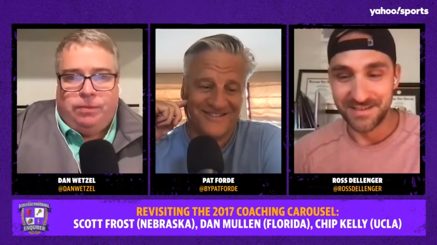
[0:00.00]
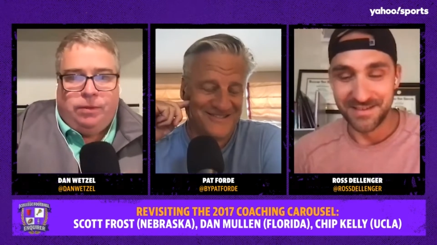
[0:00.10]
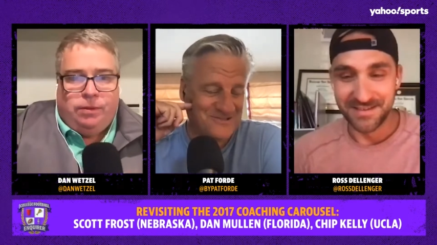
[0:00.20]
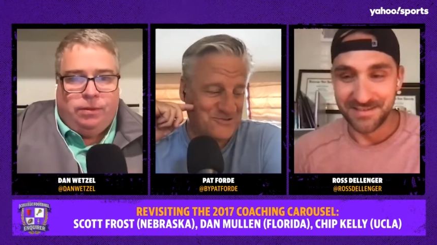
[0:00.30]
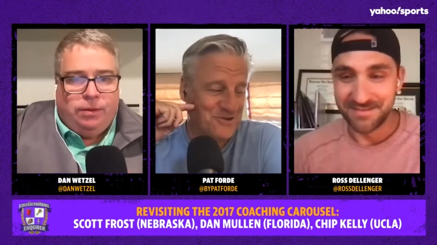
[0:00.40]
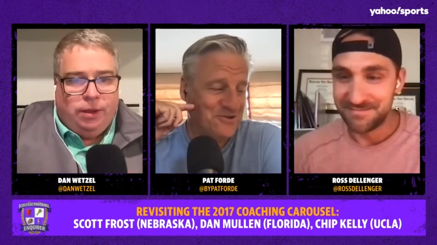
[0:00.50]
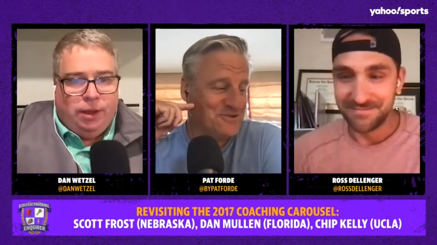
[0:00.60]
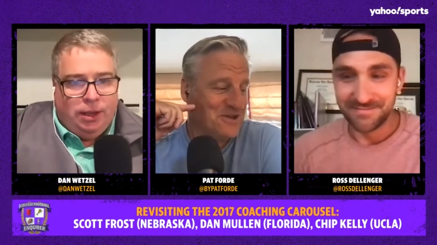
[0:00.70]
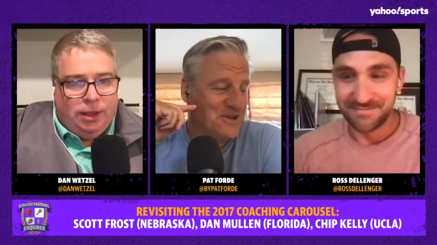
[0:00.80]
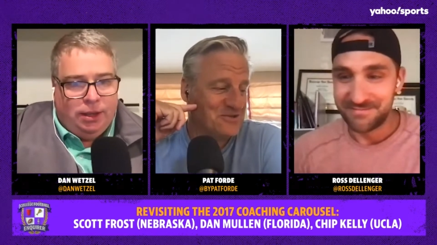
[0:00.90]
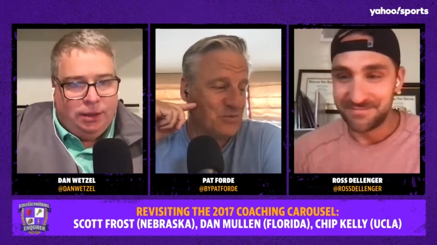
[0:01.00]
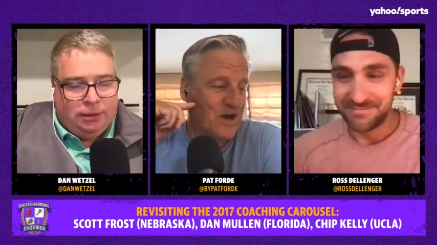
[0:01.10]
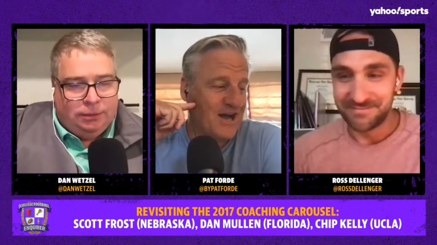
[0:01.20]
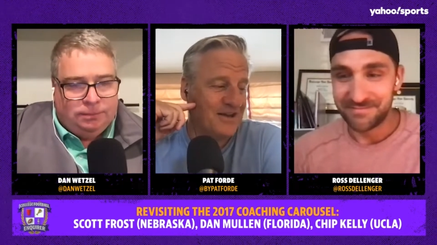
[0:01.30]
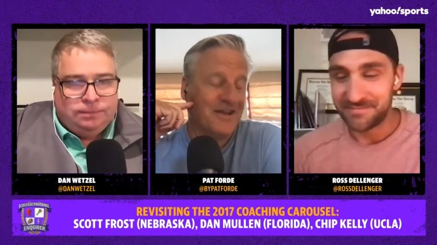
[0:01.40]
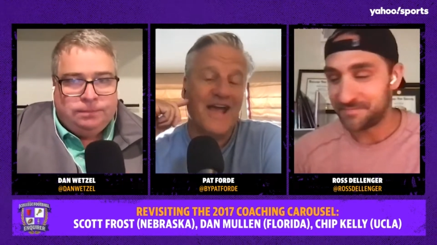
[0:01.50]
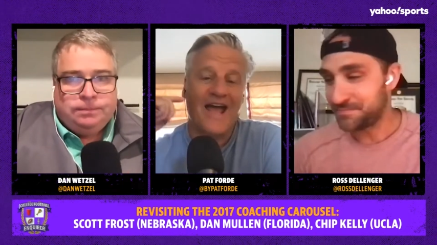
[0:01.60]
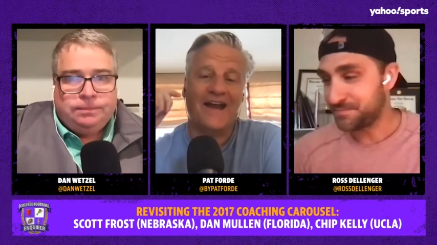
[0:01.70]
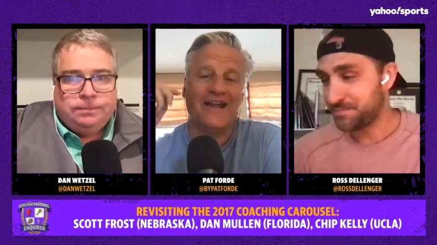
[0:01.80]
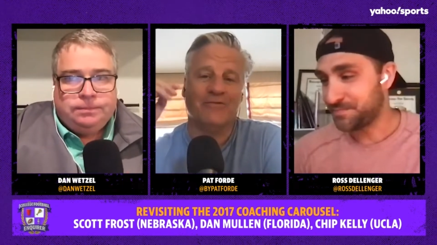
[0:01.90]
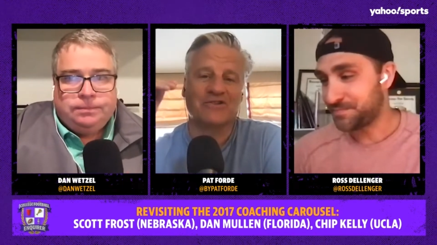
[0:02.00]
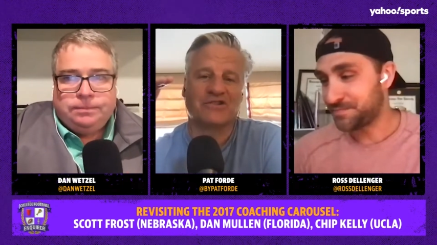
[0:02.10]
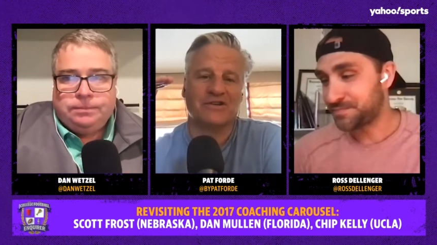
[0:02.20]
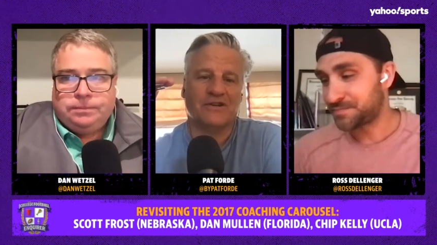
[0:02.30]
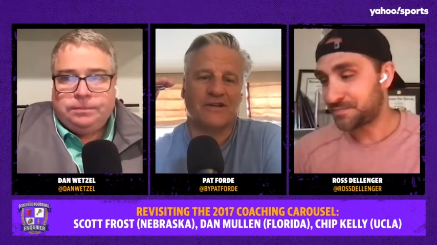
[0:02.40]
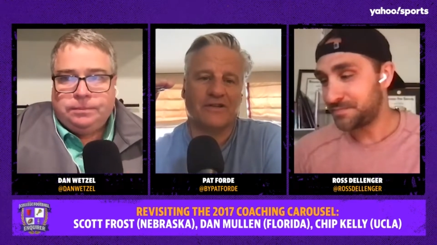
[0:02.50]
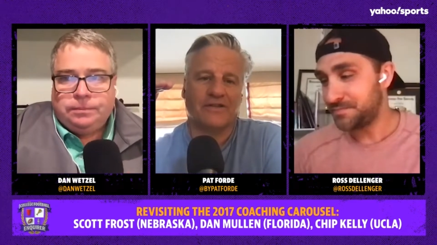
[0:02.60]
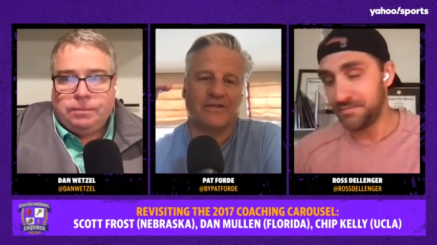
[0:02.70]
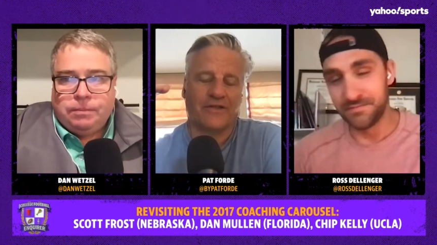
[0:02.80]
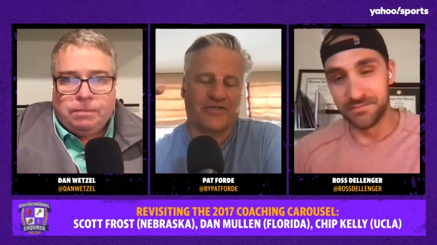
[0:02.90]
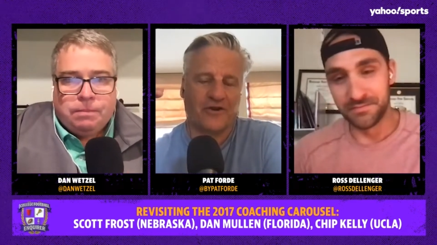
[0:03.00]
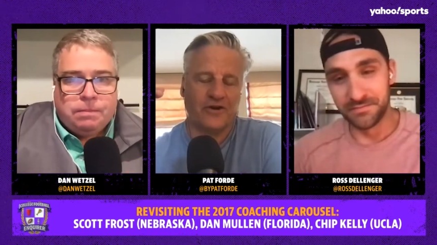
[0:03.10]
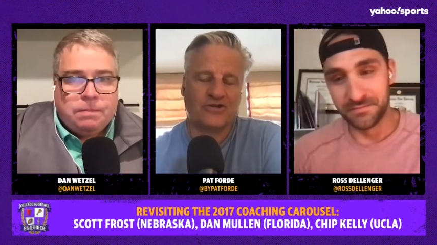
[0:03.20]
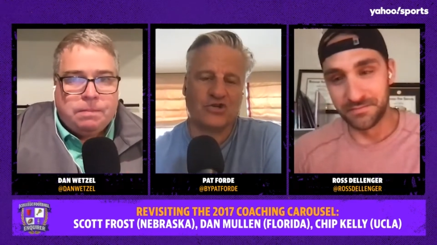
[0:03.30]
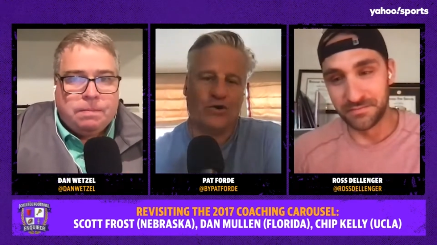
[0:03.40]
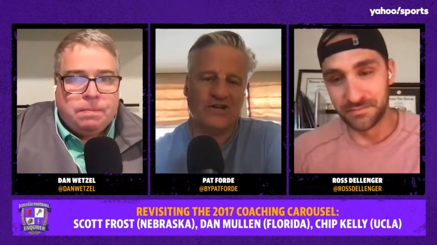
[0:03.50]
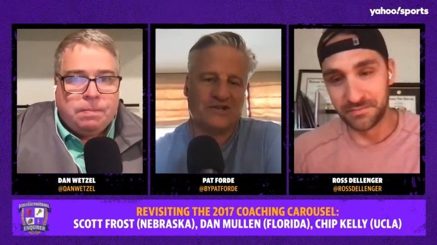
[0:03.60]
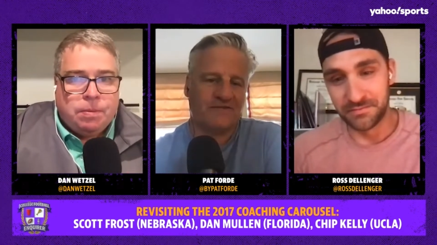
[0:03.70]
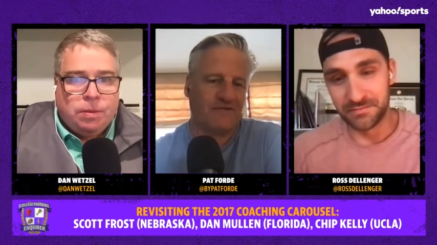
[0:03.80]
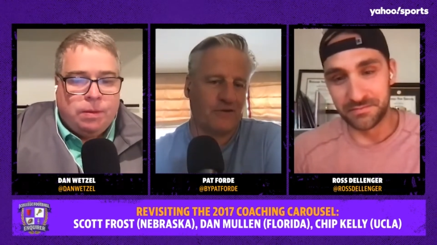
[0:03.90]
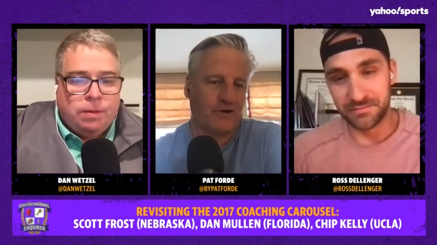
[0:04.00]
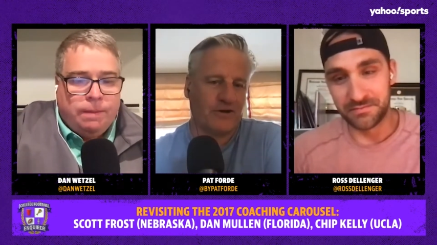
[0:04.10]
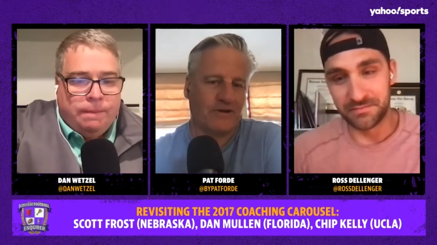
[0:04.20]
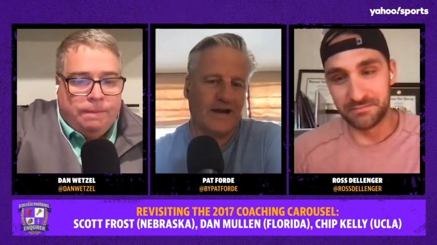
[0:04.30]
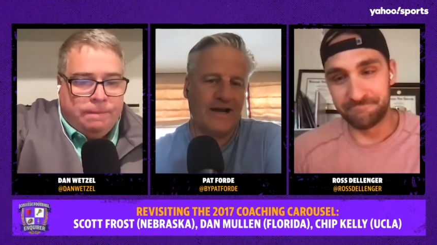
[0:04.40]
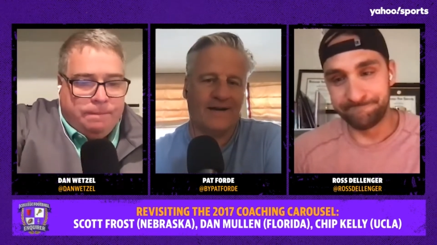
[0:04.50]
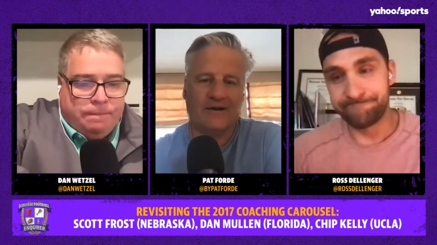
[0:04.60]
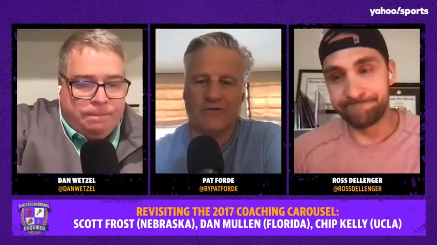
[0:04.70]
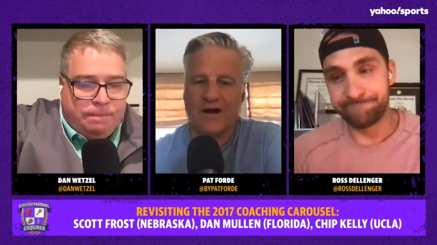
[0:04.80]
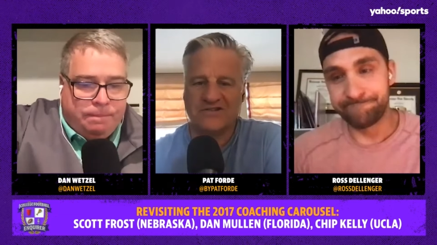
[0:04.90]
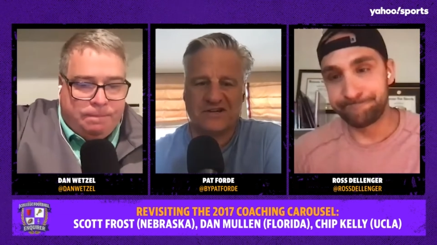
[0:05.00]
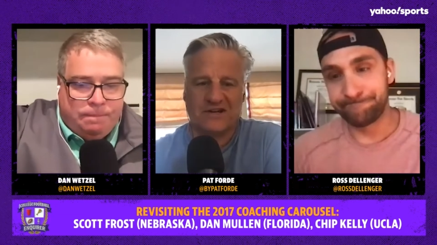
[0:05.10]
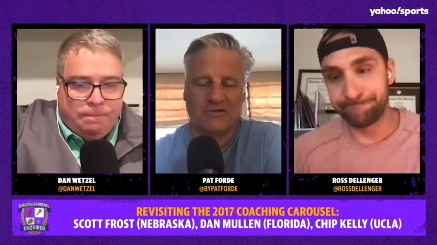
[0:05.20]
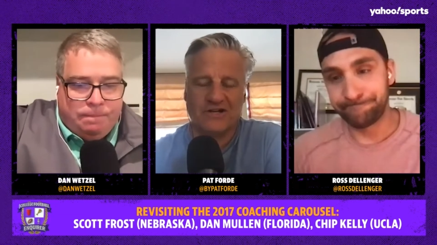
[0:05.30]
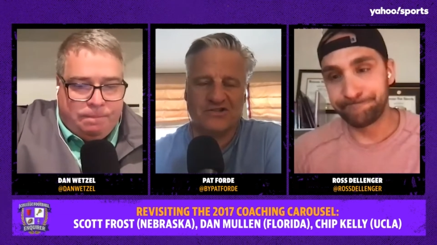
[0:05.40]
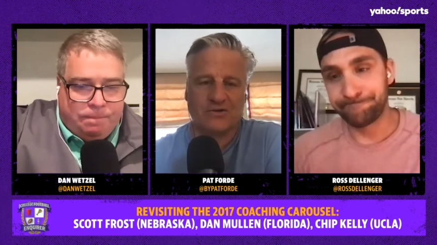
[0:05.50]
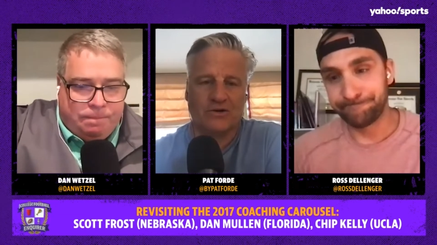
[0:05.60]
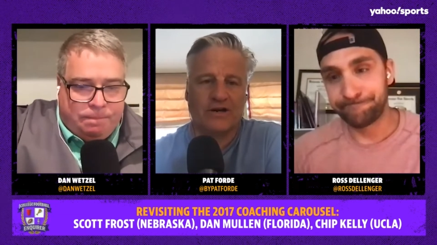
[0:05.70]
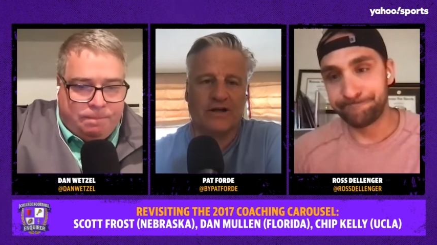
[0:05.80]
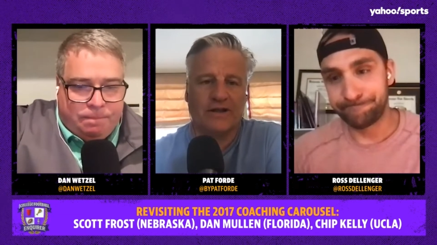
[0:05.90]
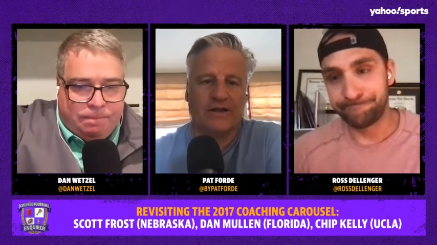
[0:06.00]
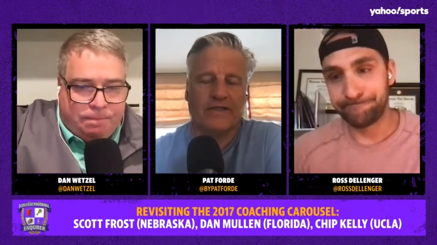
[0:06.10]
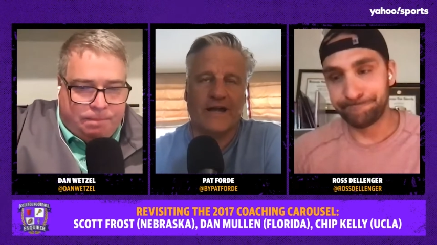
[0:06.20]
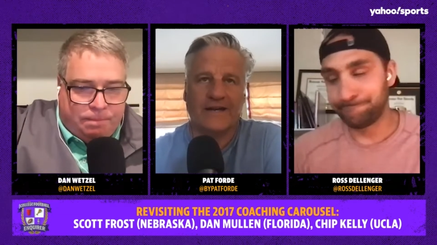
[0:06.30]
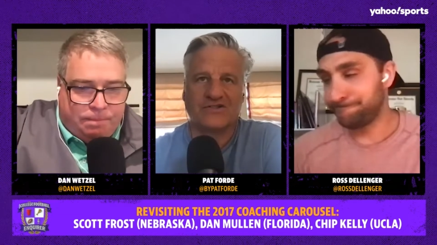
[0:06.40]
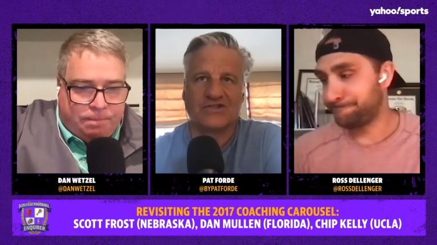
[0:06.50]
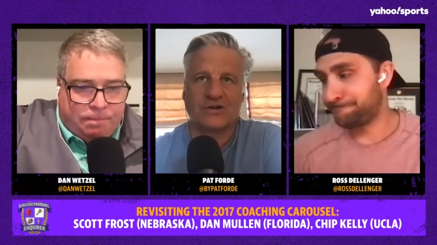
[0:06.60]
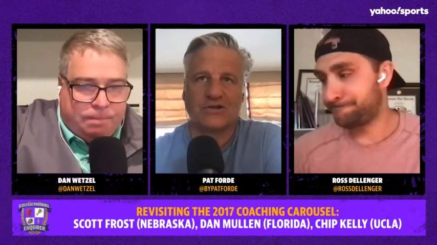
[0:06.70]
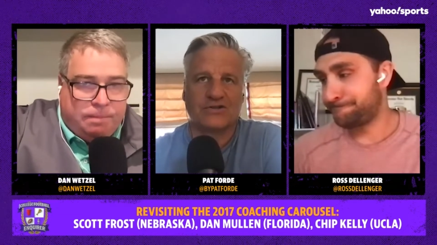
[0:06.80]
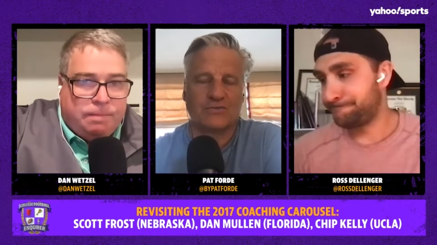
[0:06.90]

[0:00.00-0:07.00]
Speaker 1: it's true. It's wild. And he was the third choice at Florida, right? I know Ross did a great story on that search.